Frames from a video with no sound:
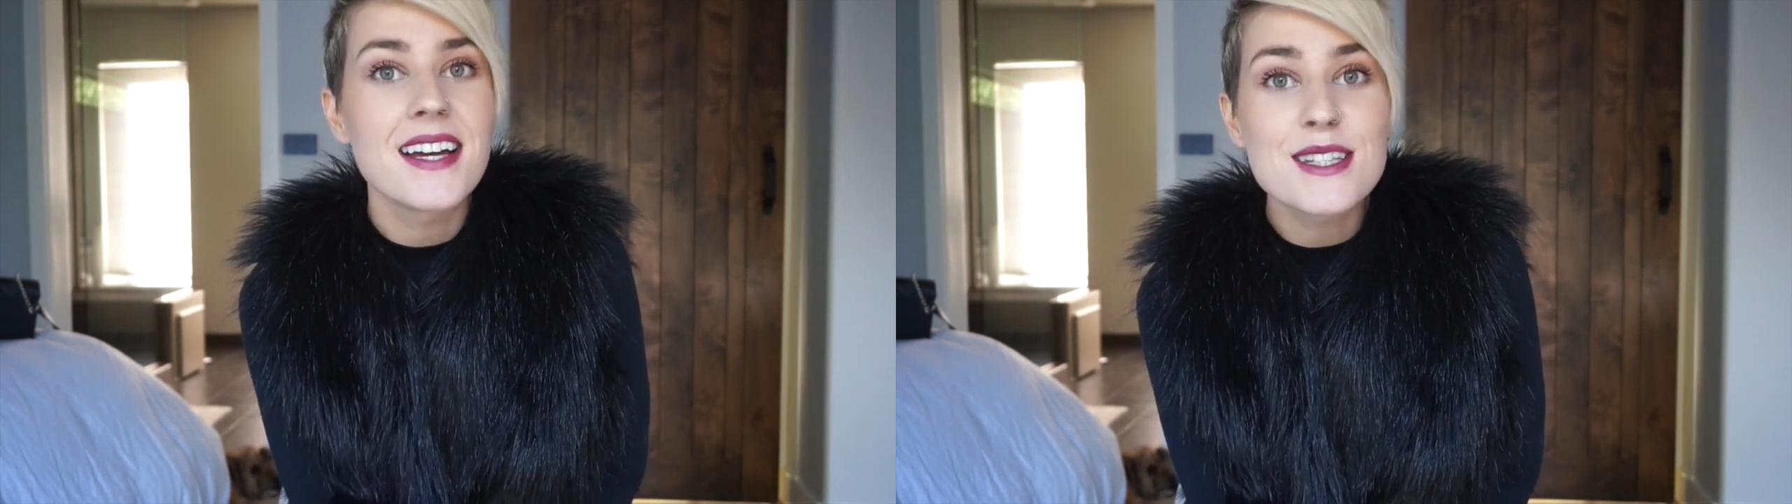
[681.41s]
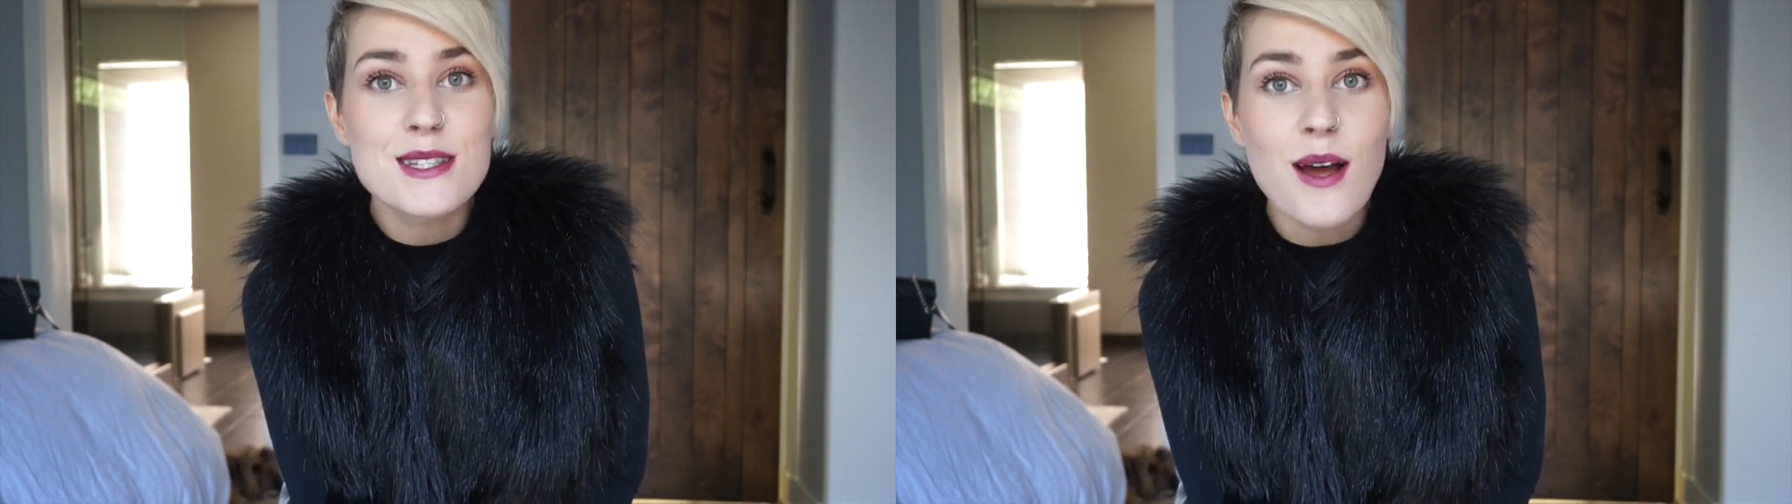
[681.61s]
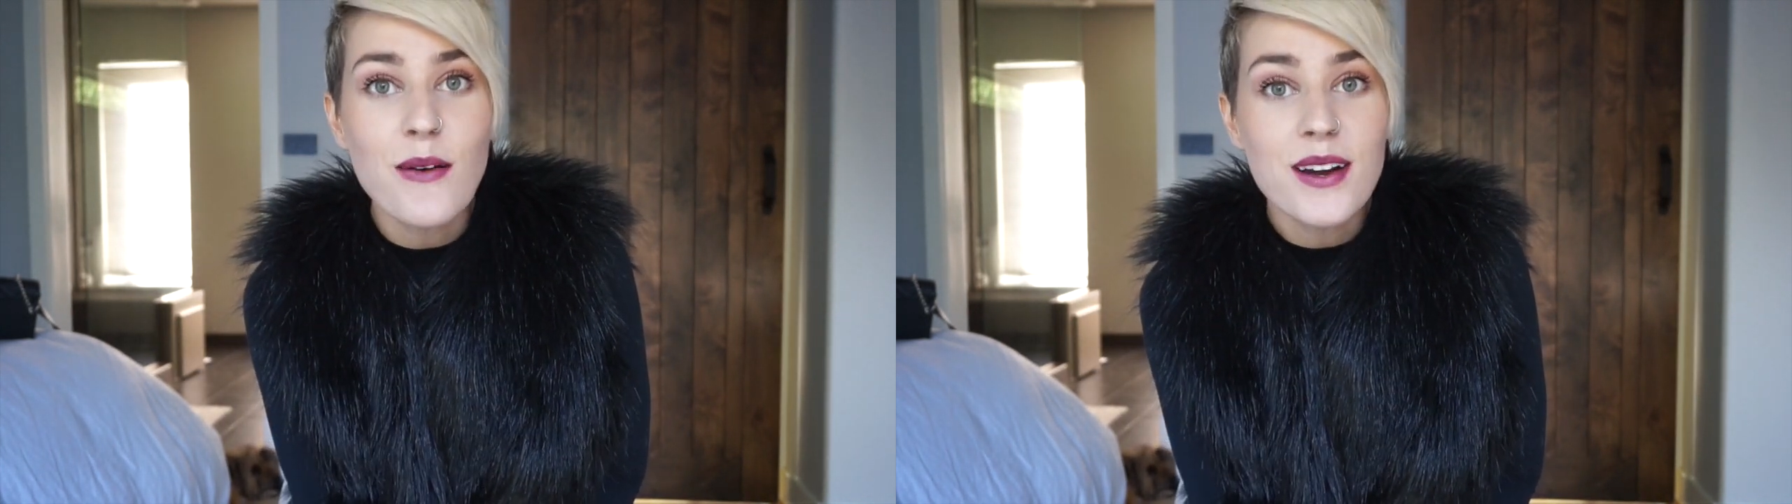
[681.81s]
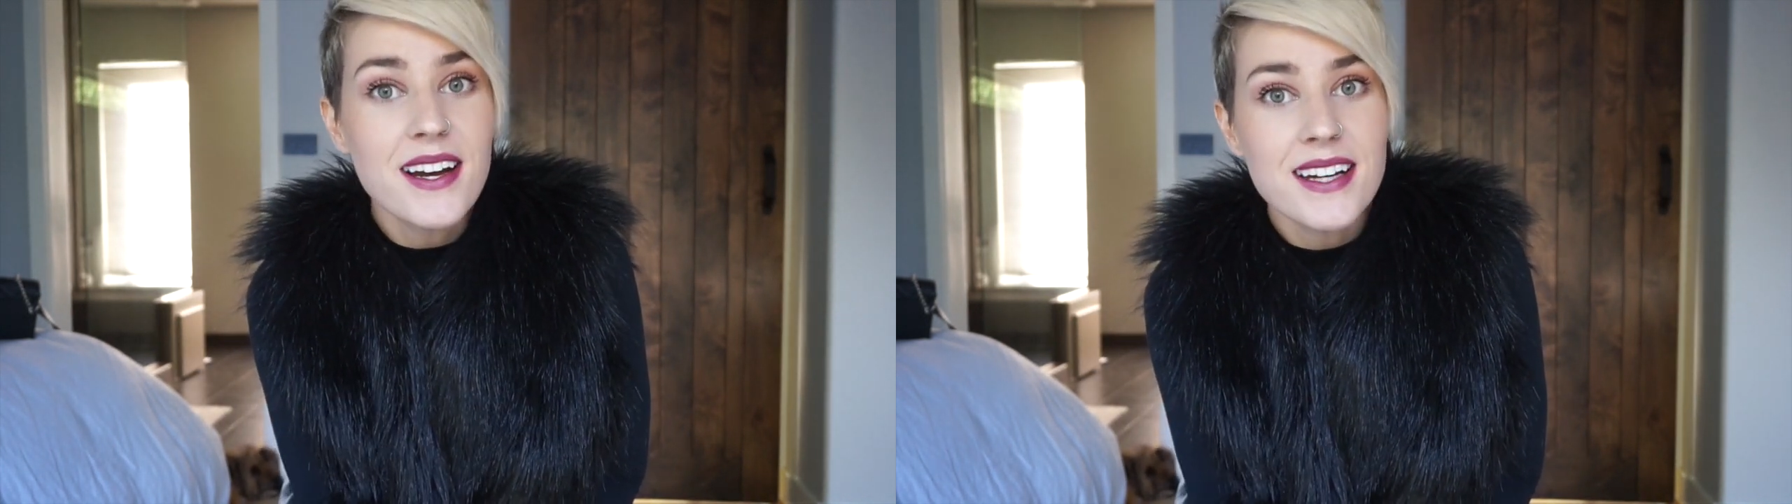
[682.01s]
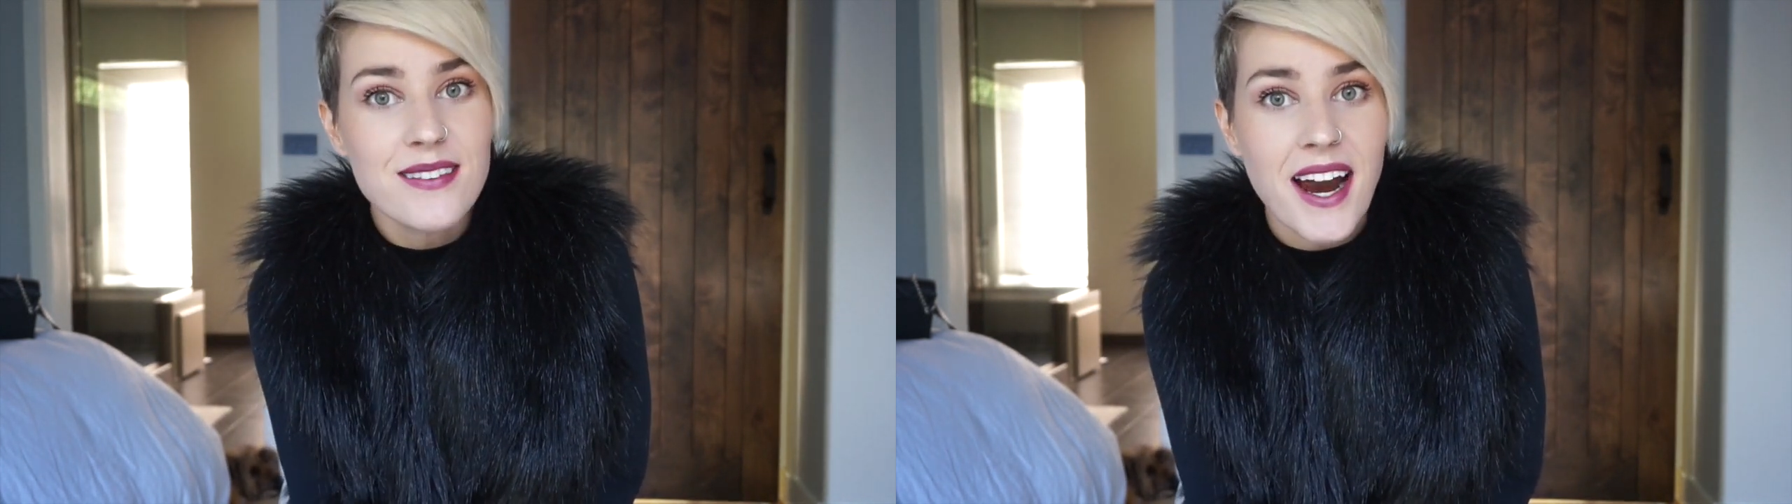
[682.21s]
It's so
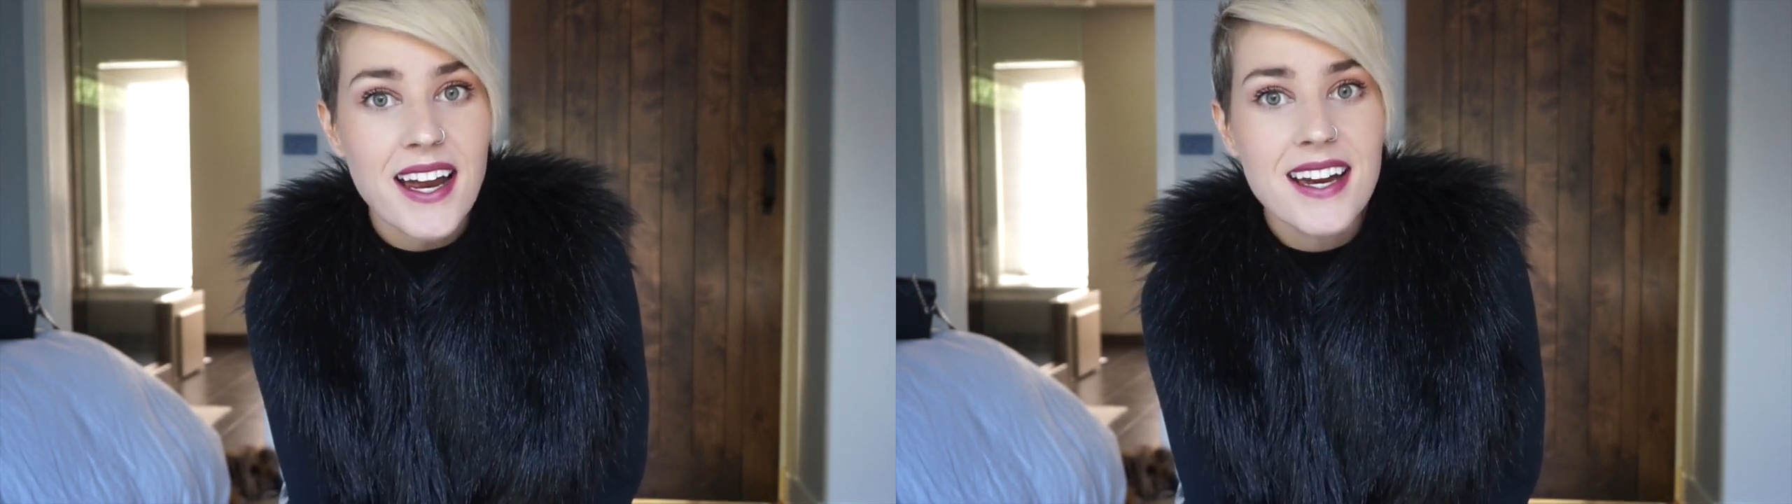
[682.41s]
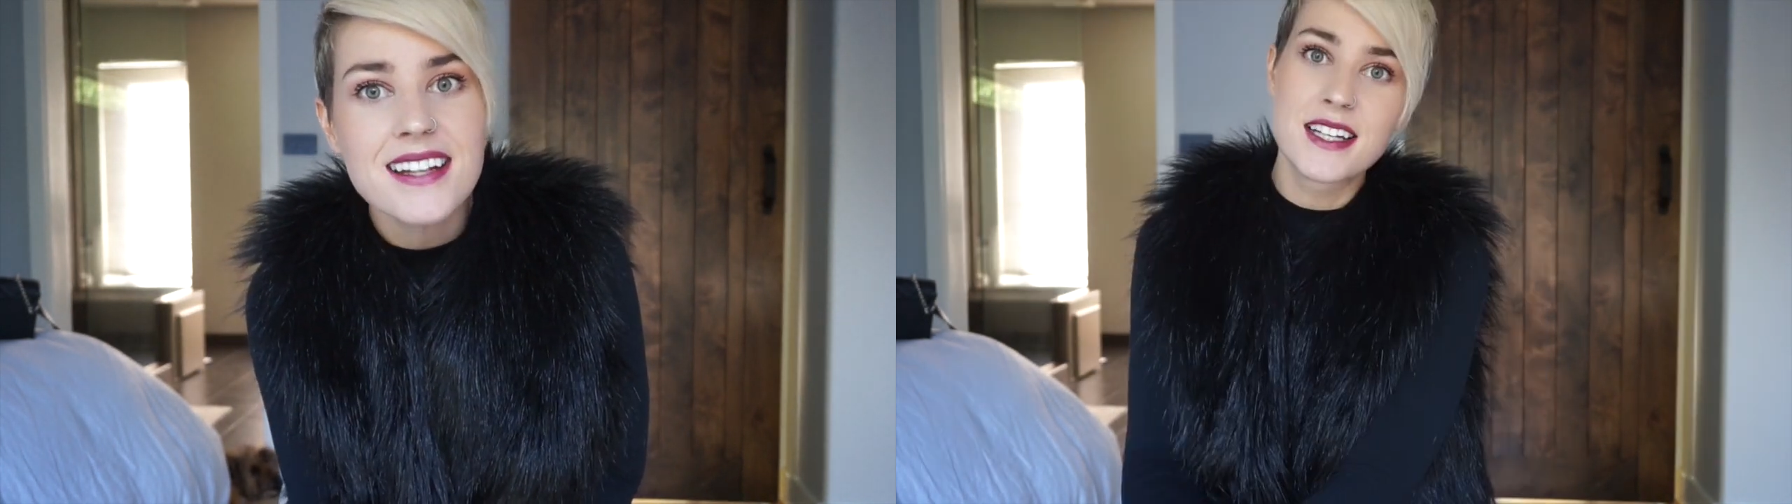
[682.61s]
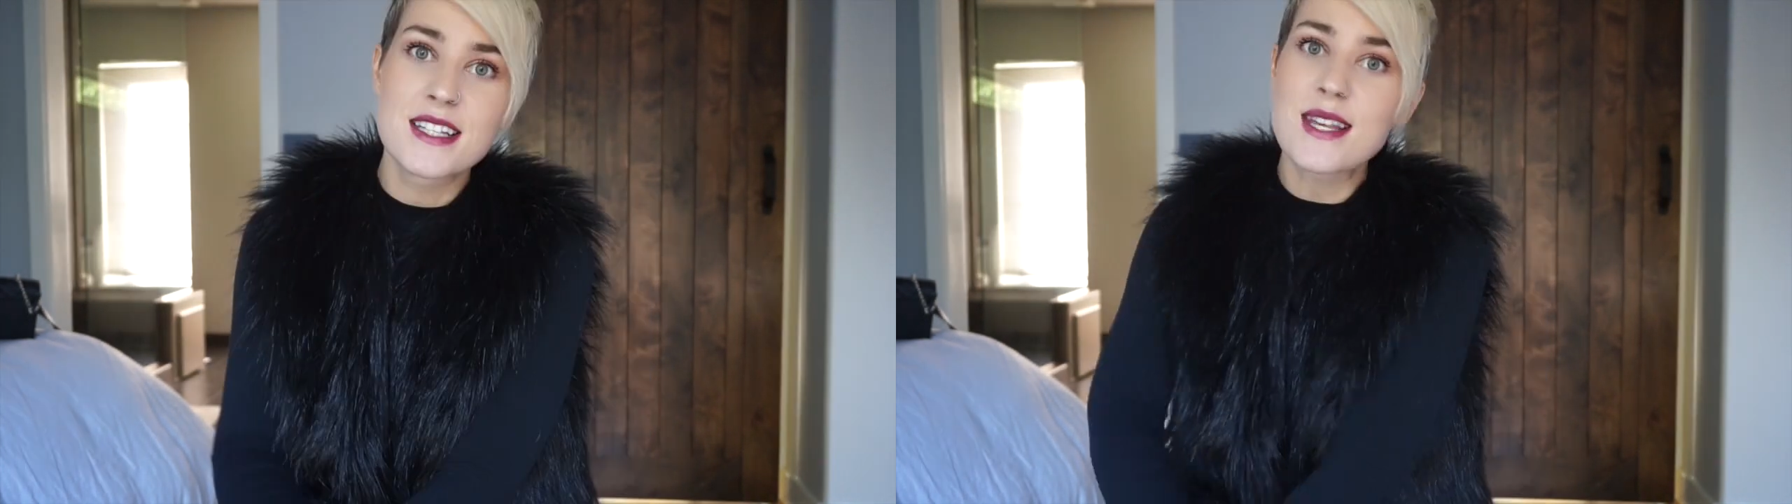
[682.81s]
good, right?